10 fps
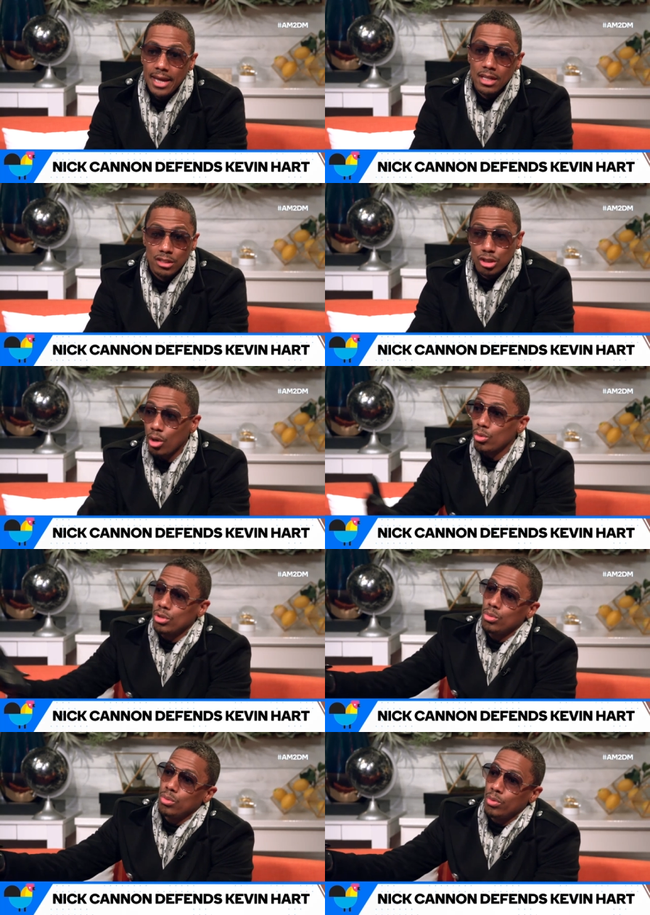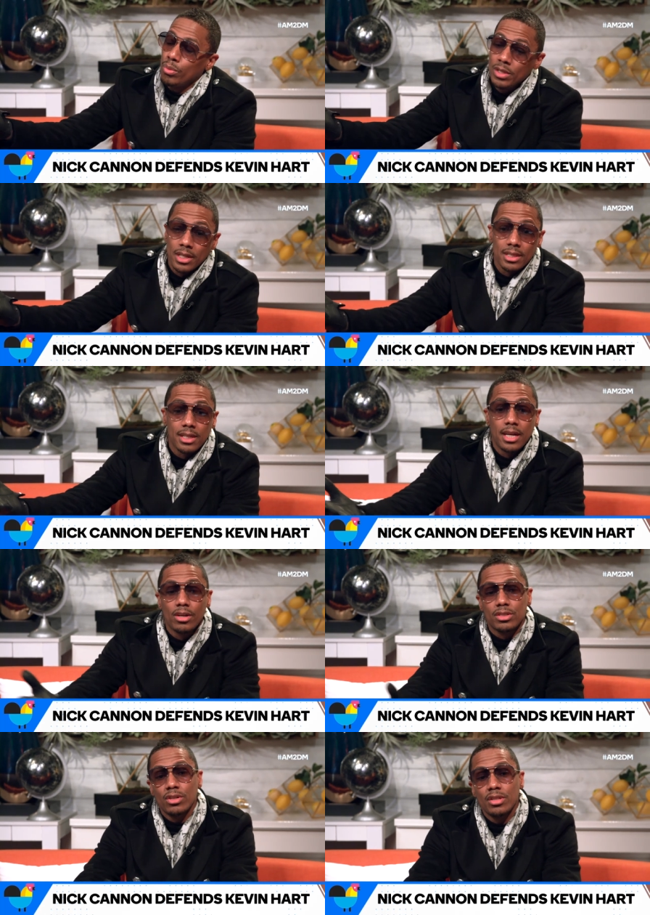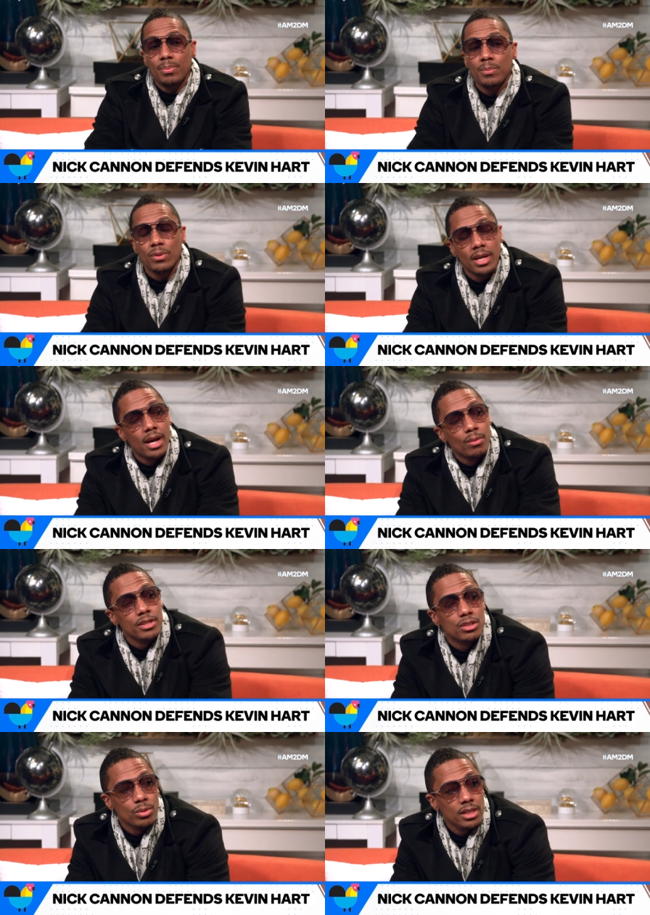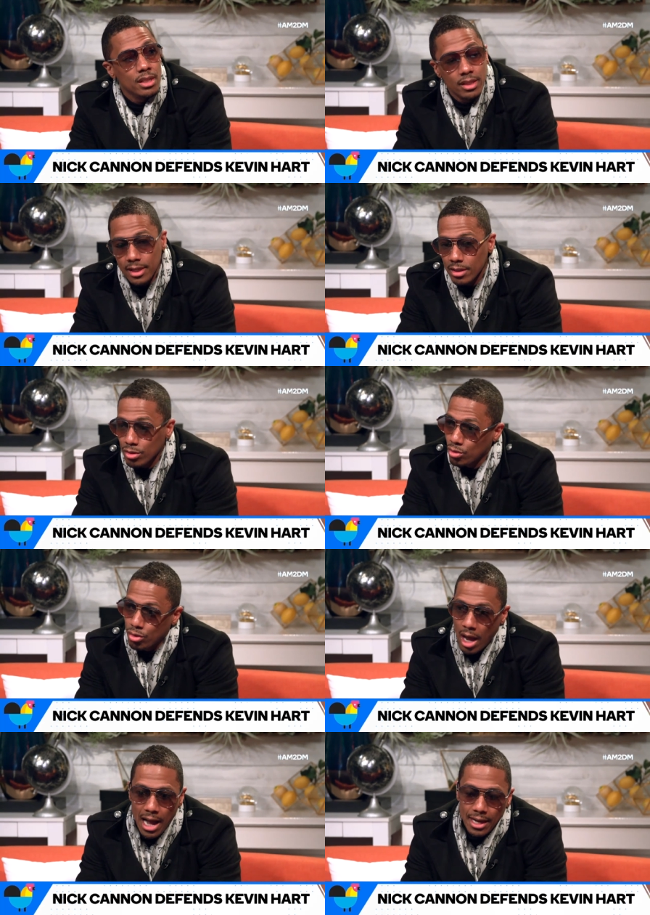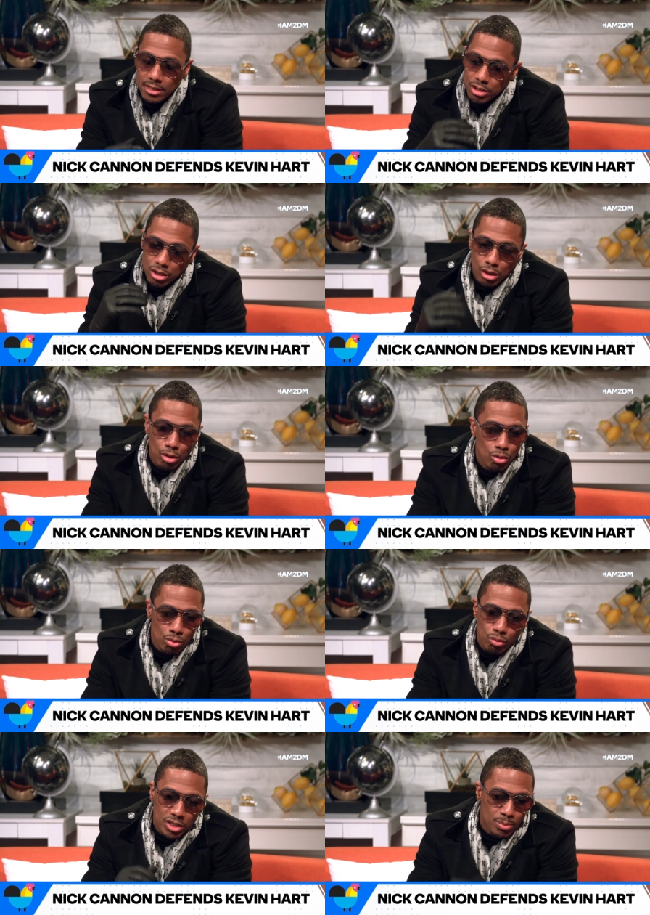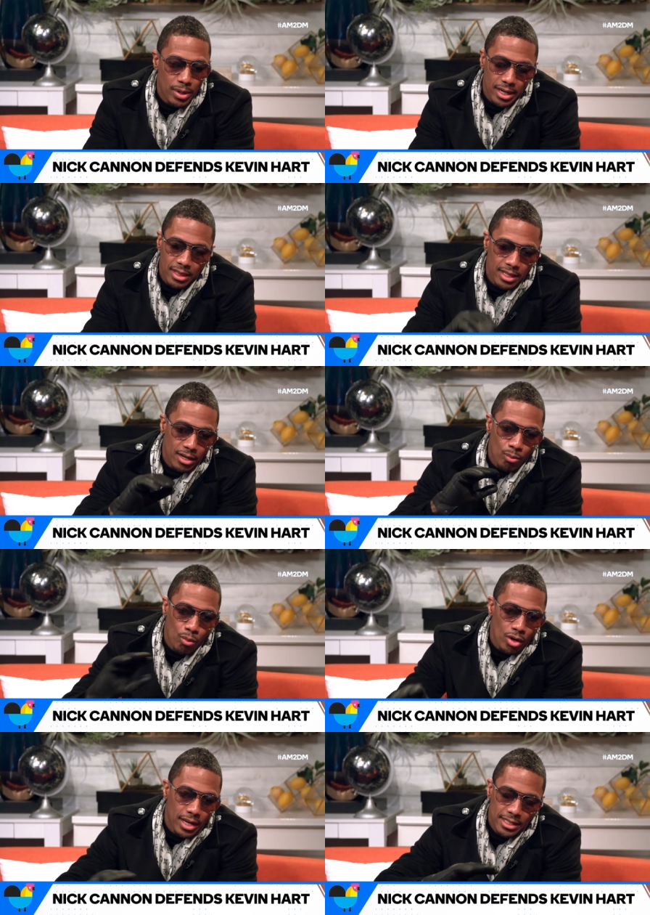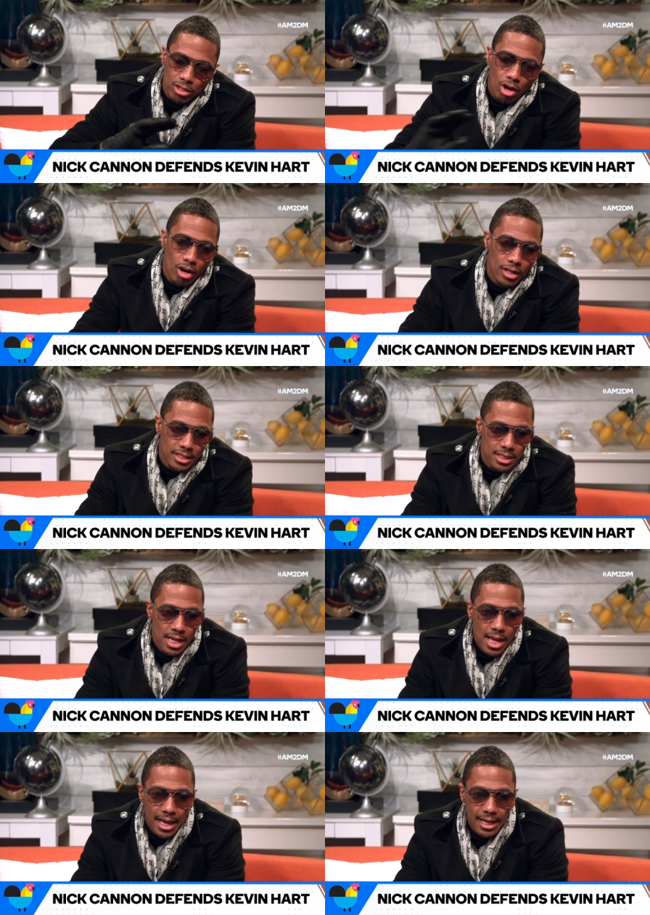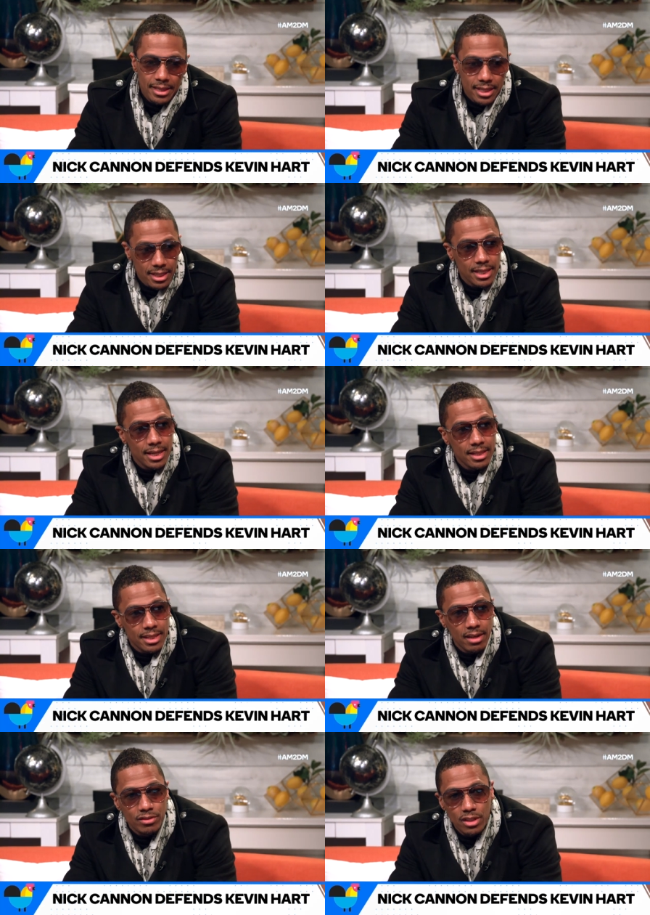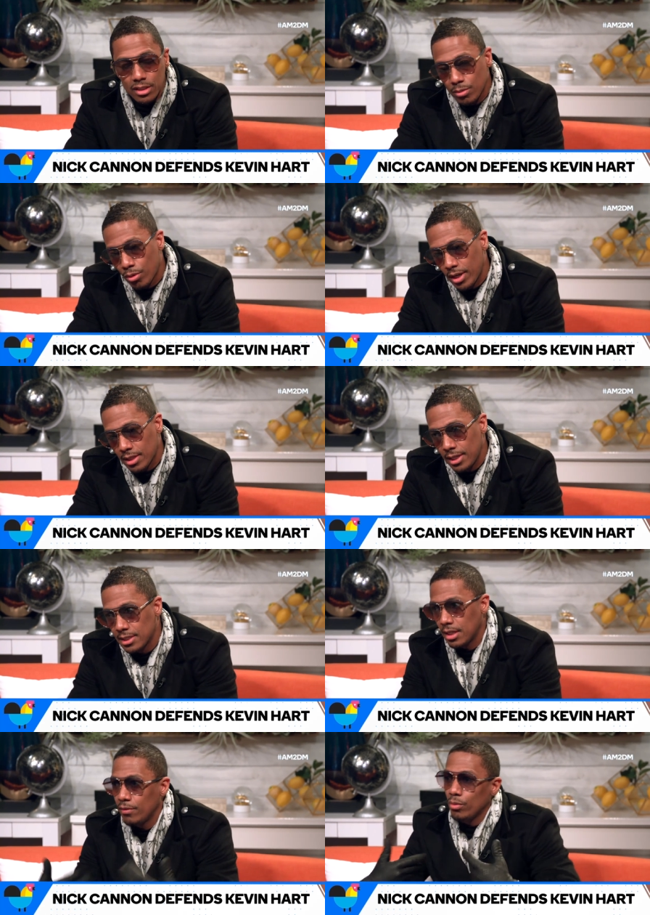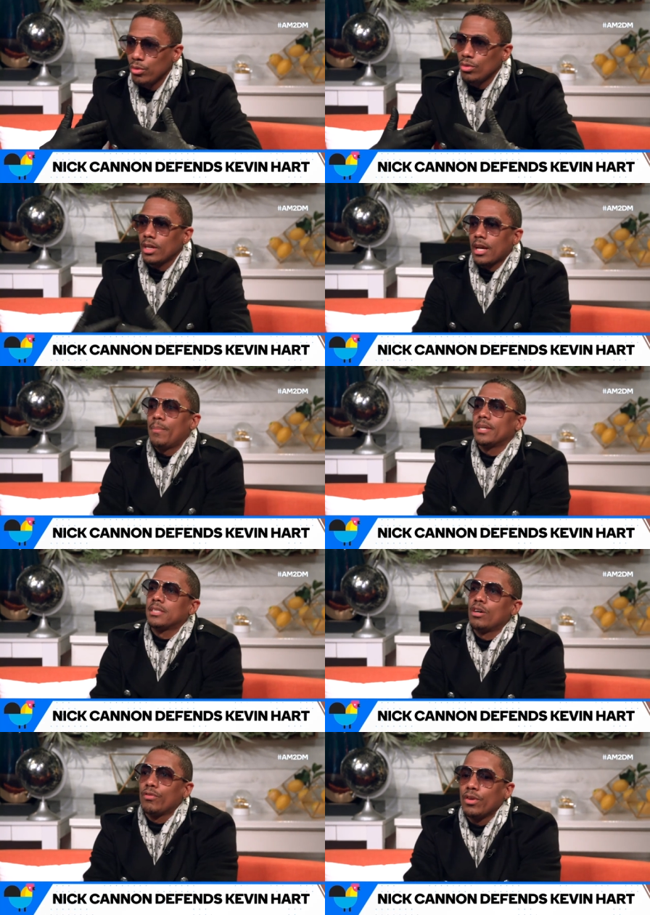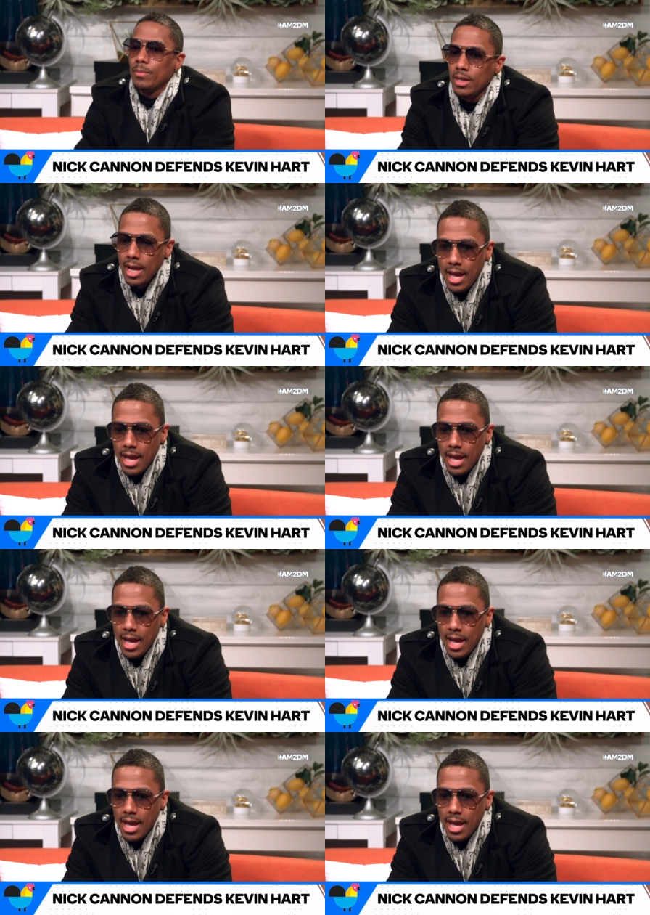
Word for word: And so do when we look at the character of the people that I retweeted. Mm-hmm. I salute, respect their work as artists, and think that they've done some great things. And even when you look at myself, you know what I